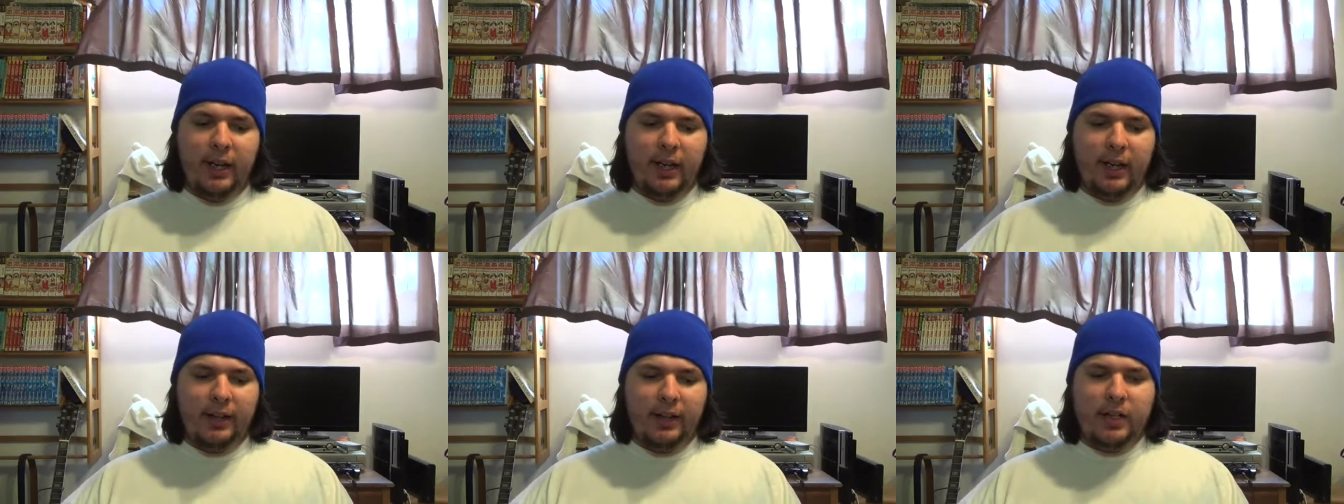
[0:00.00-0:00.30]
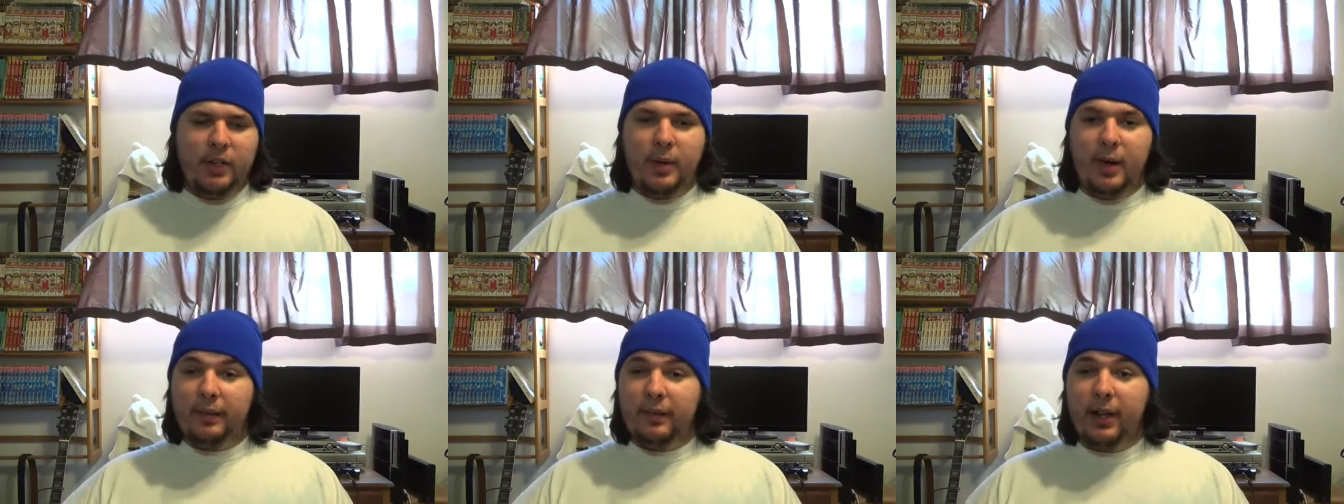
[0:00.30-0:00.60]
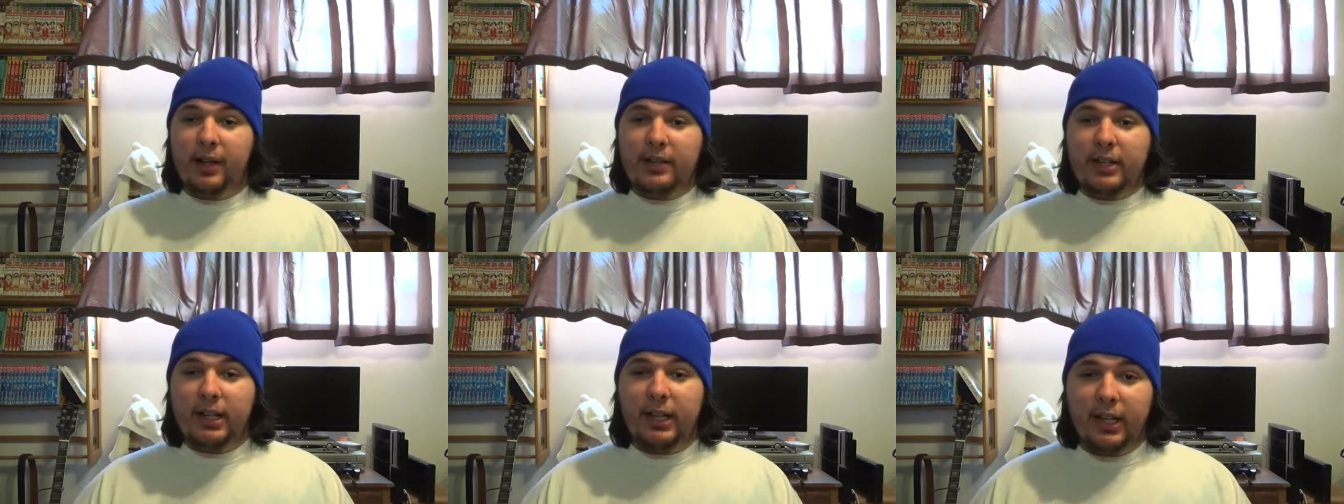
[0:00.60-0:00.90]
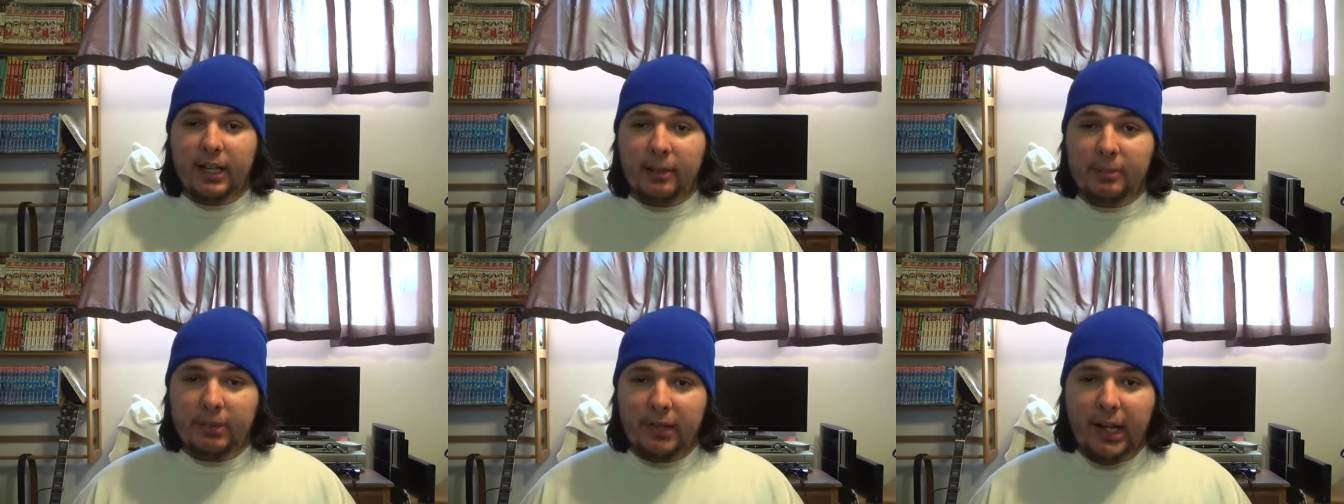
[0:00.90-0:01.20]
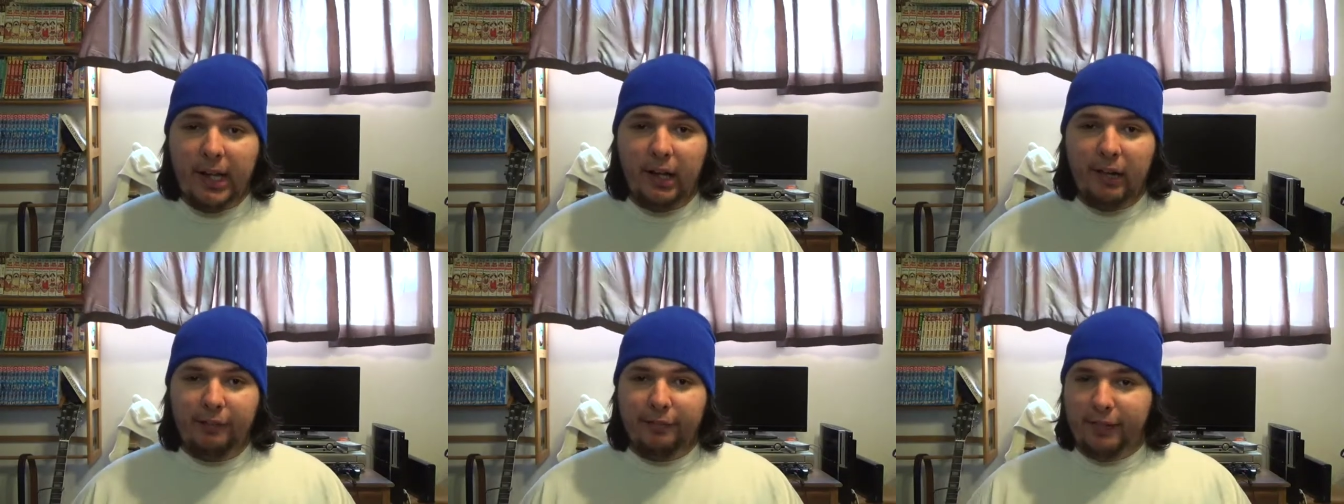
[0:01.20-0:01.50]
And then you have Godzilla
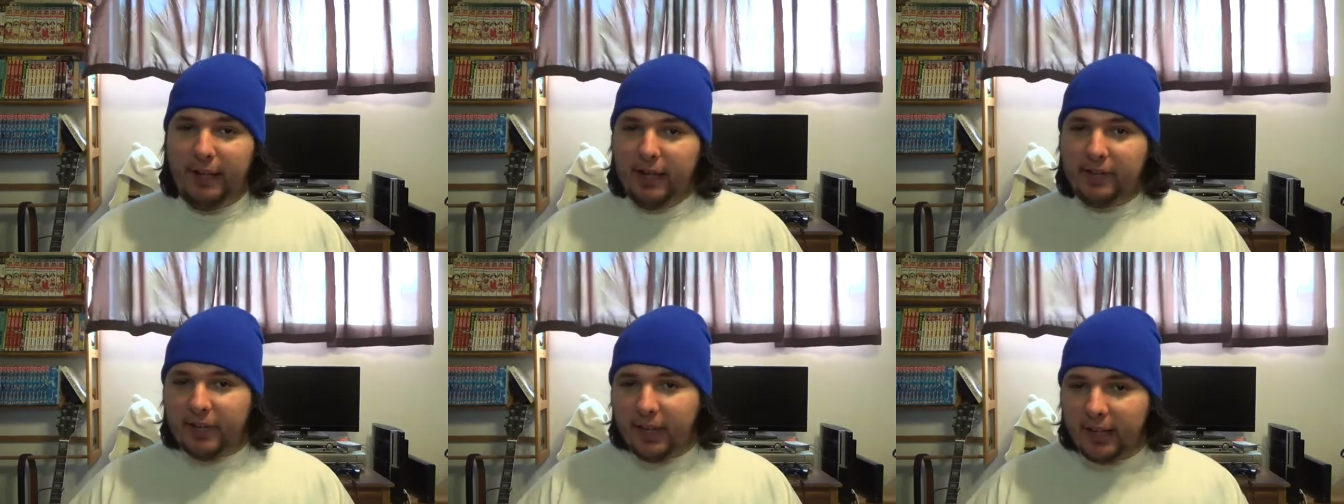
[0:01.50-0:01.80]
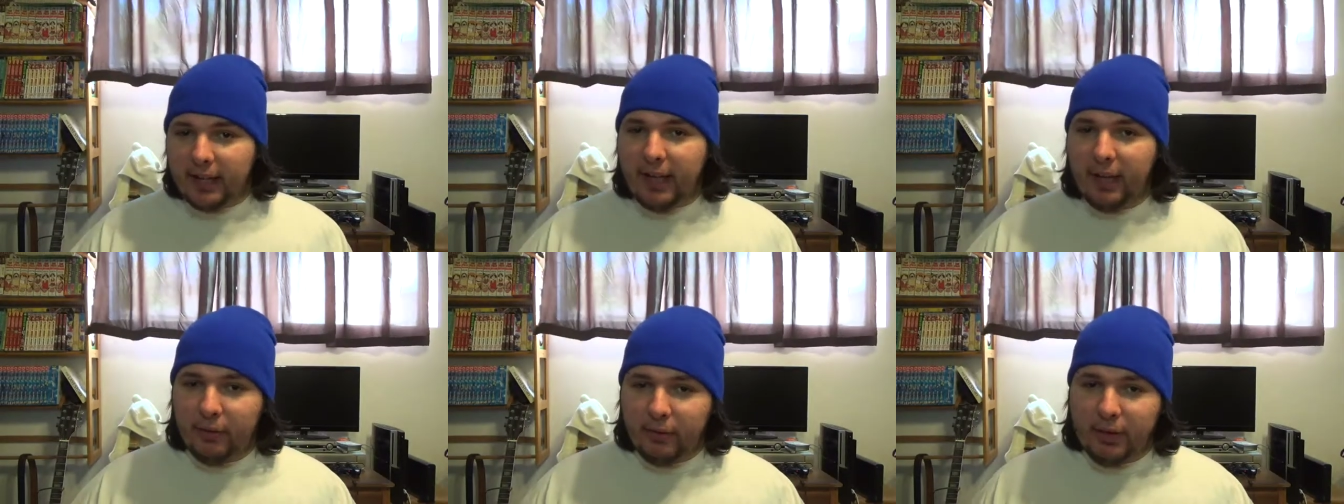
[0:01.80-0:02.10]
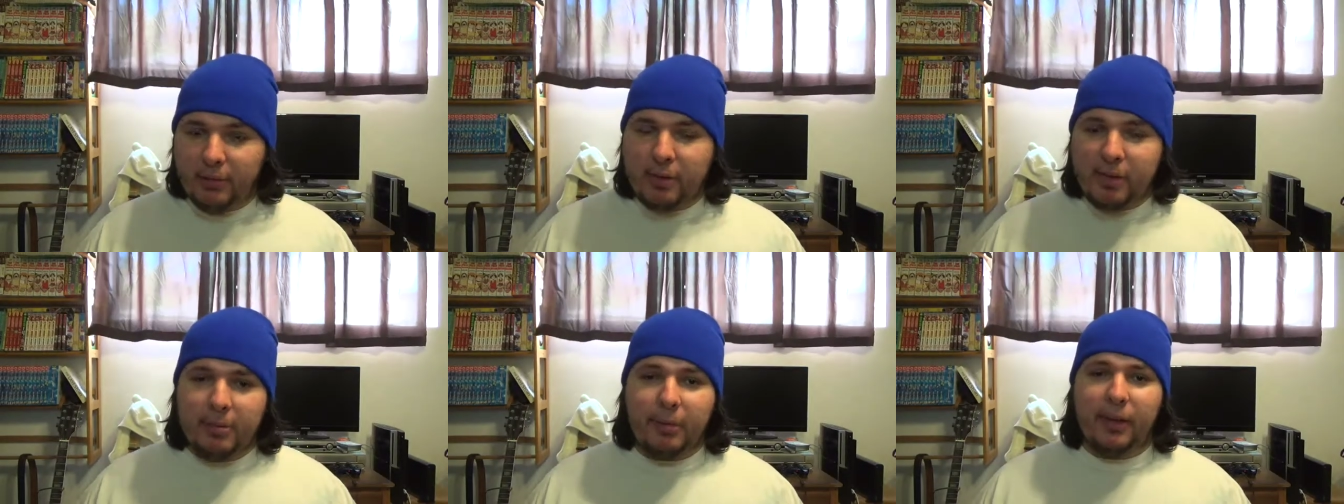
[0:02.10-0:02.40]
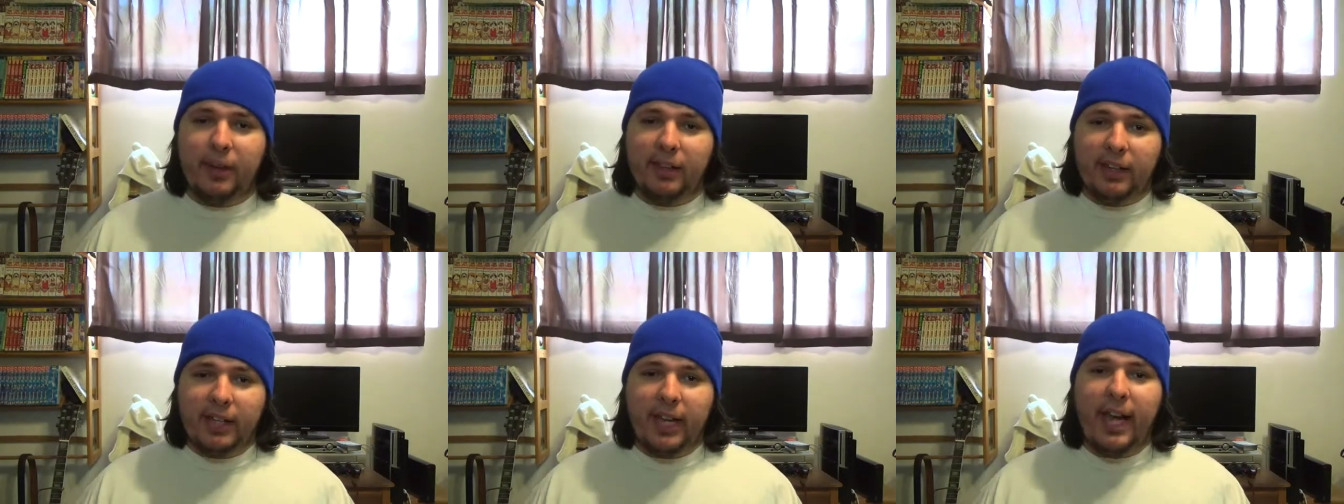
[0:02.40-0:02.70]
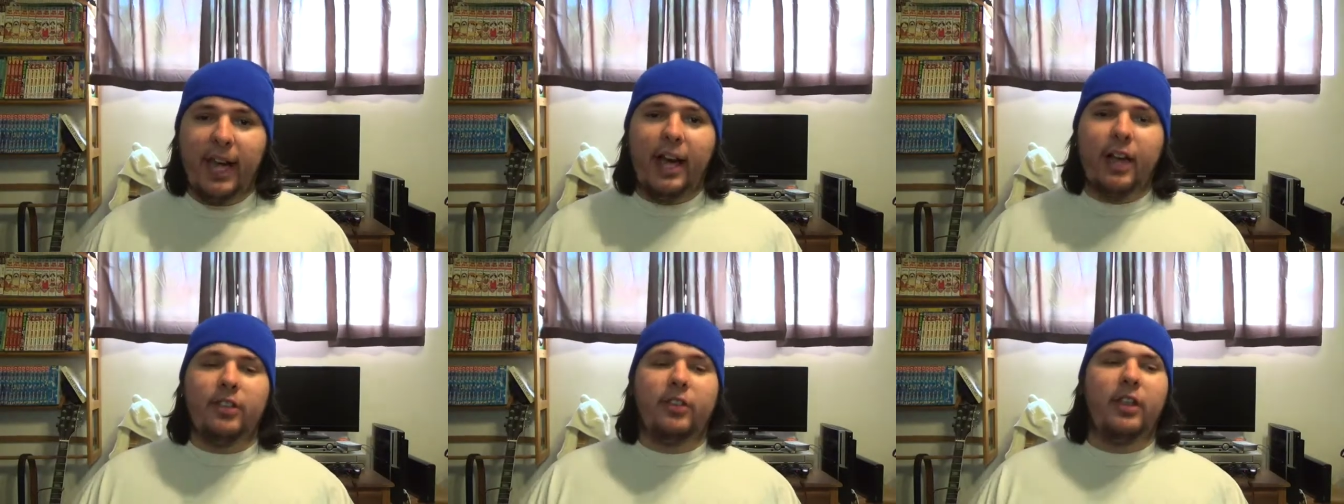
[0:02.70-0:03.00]
himself. Yes, I count him as part of the
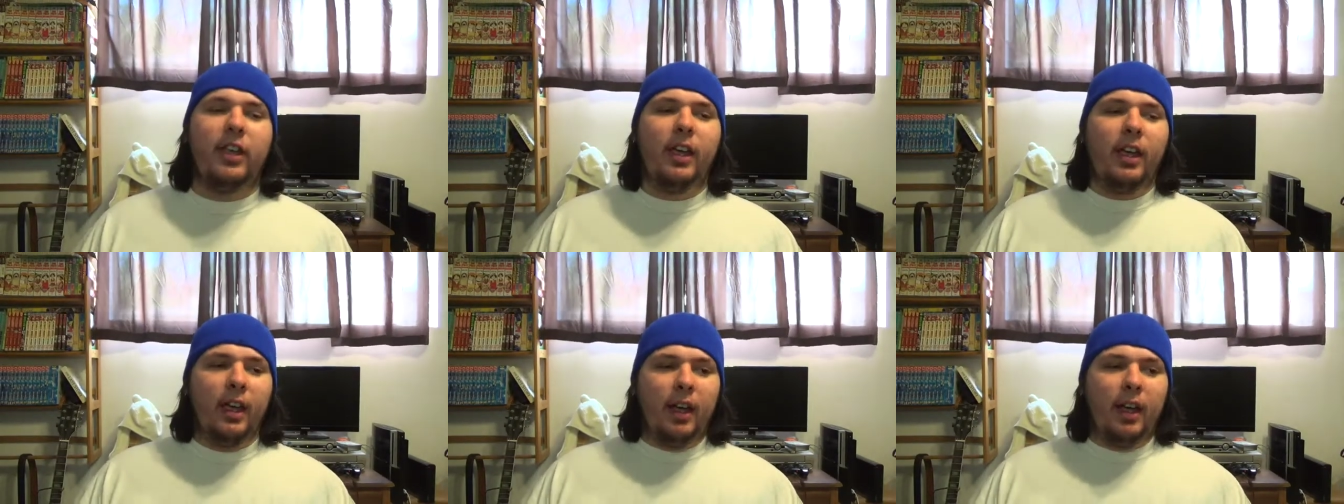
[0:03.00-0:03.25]
cast.